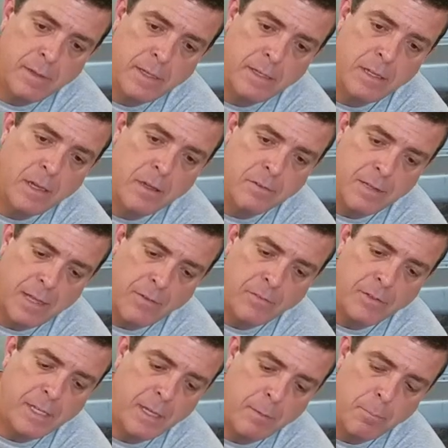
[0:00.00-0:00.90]
does have
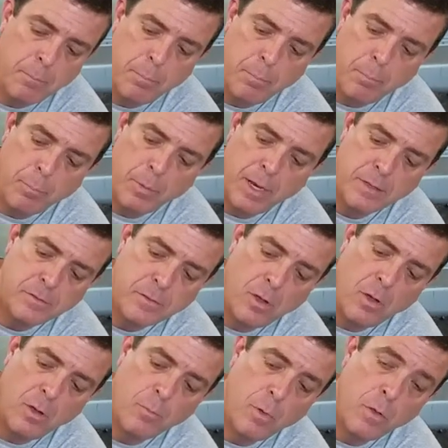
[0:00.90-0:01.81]
to get pressed
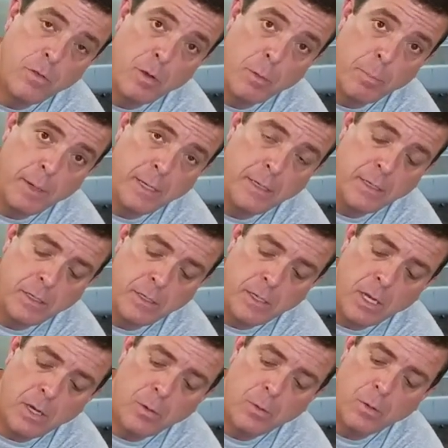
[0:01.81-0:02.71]
on with your pinion
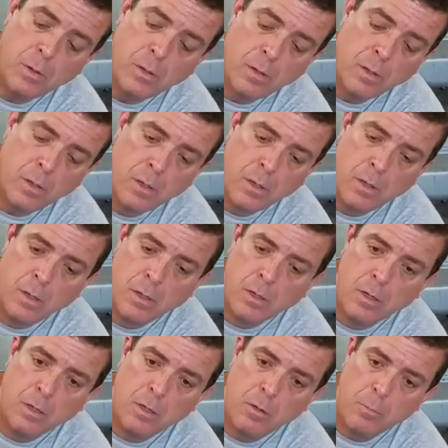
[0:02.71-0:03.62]
yoke.
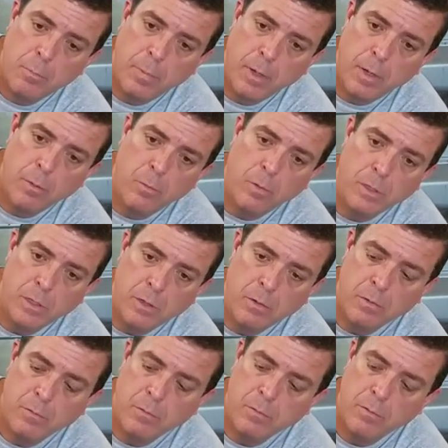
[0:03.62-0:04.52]
But when
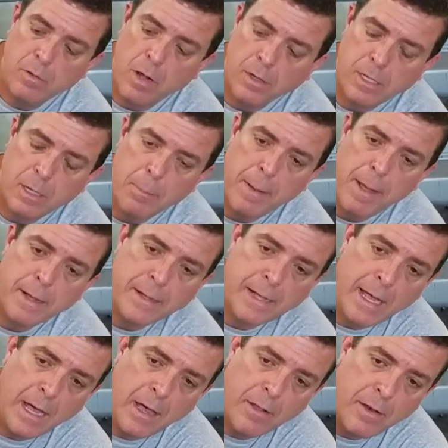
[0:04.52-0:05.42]
you knock it back
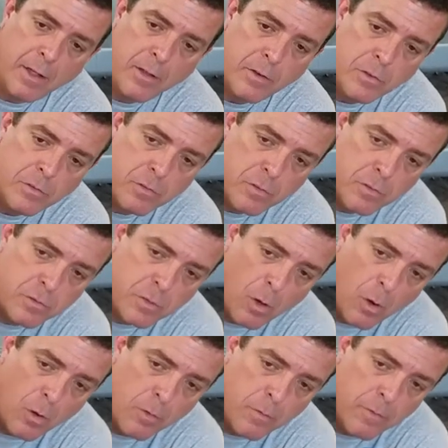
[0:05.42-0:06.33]
out, I'll just
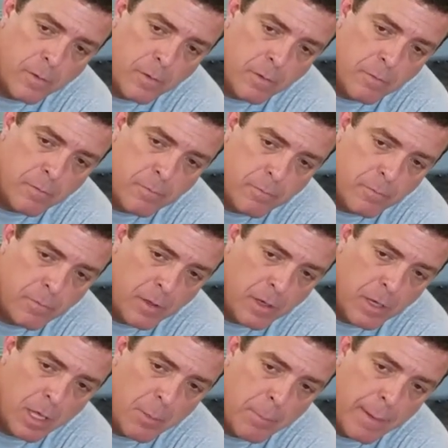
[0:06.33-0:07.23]
start the
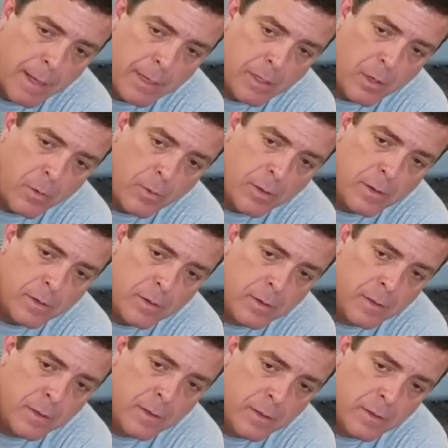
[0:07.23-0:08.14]
nut back on it
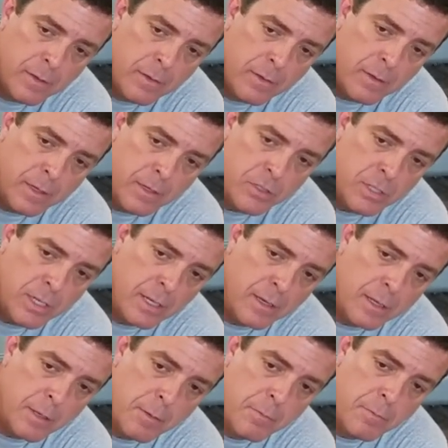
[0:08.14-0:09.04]
and
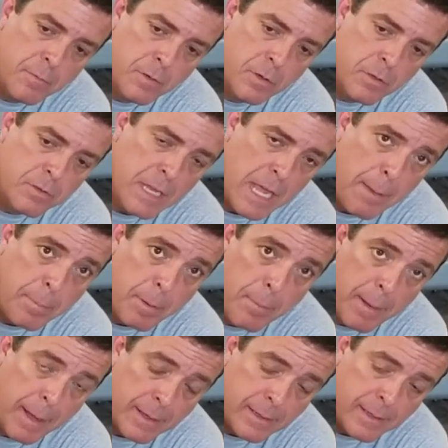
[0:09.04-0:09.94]
gently just tap it
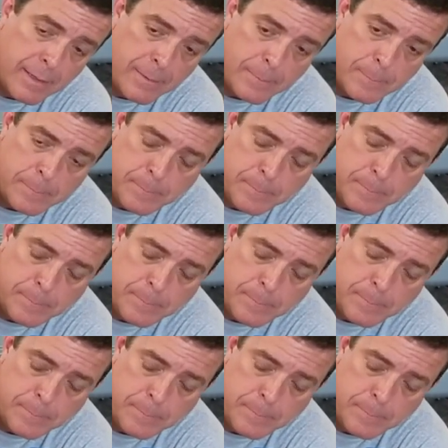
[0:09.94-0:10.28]
back out.